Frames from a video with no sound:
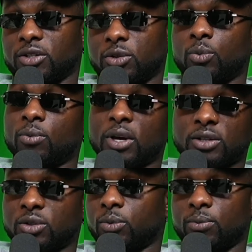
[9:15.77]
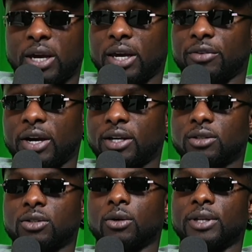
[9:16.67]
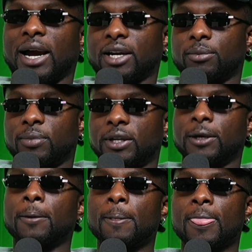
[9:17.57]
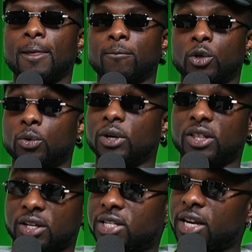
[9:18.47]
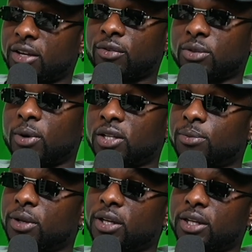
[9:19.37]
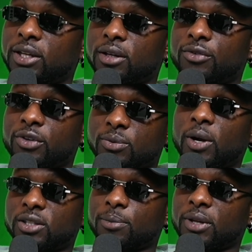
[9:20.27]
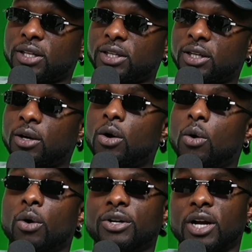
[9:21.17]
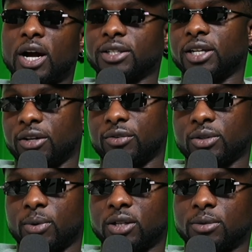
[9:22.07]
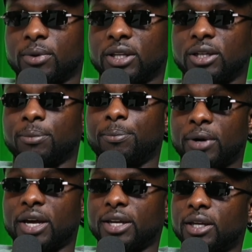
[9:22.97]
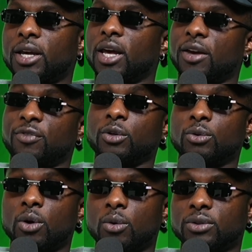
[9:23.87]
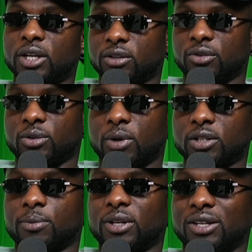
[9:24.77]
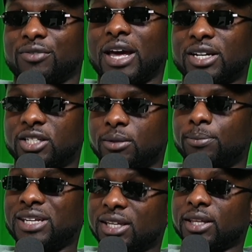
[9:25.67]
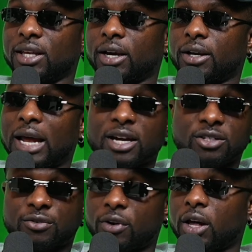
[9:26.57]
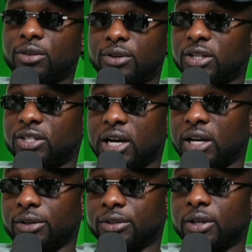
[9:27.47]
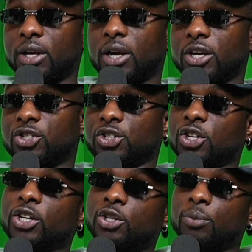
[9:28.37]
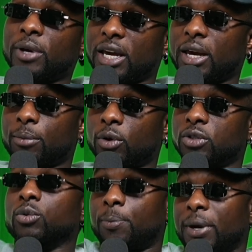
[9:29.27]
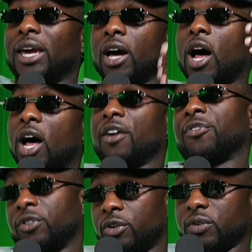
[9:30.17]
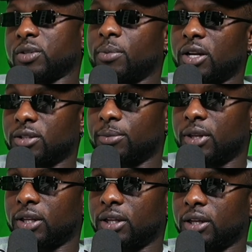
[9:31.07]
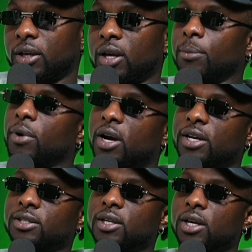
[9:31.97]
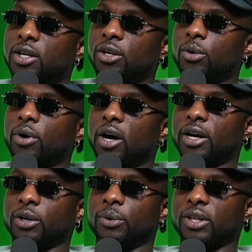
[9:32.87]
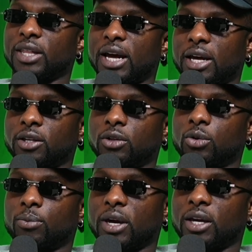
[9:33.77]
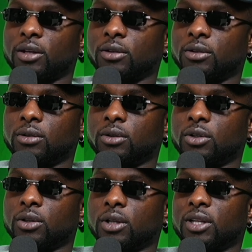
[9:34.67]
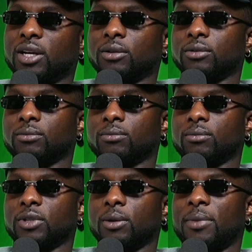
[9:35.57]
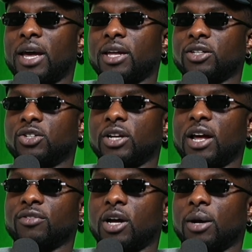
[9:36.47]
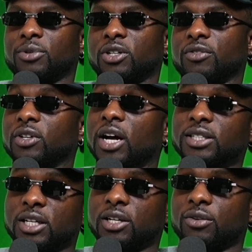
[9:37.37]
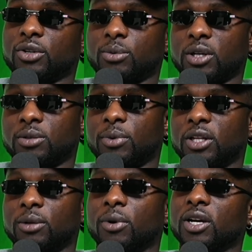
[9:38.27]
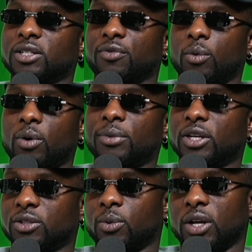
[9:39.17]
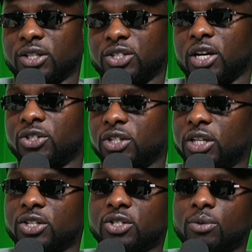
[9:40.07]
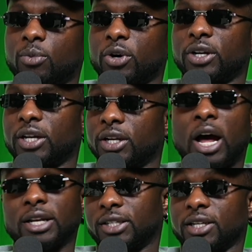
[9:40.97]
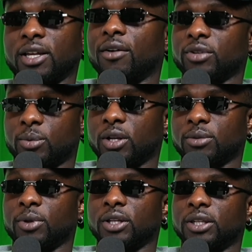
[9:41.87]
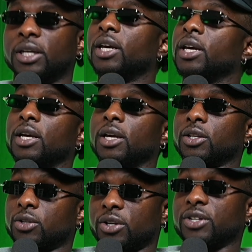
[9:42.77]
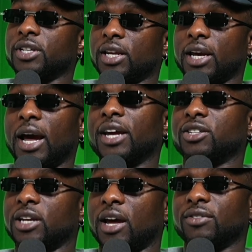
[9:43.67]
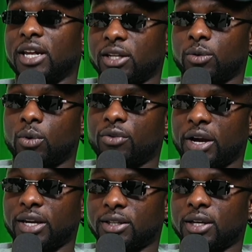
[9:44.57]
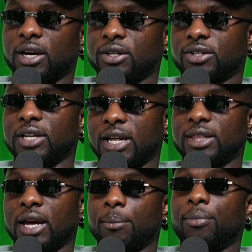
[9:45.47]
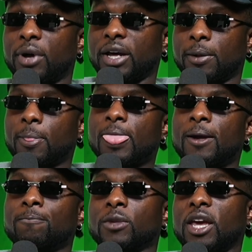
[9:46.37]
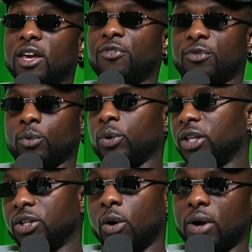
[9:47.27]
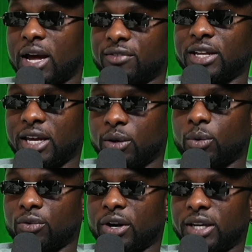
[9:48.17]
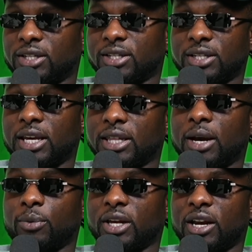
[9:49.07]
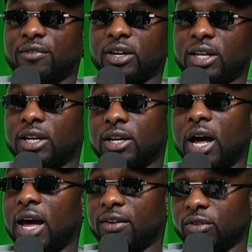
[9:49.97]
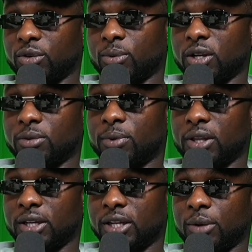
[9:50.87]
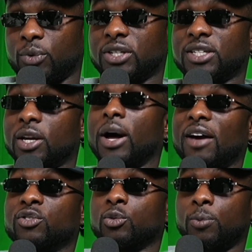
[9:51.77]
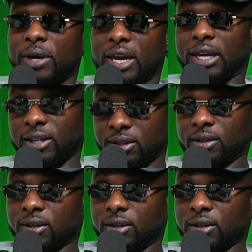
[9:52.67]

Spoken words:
you may, right? So that could be you either taking responsibility or not taking responsibility. But if you don't take the responsibility of actually being there and actually fathering the child, should you be able to pay off your responsibility? Because you are arguing that the man should have the option of not taking the responsibility, because if a woman doesn't want the child, she can just abort it and not take that responsibility. So you're saying a guy should have that equal right. I understand that. But if we don't have that equal right to say that we can have a kid and not have the responsibility, and we still have to pay,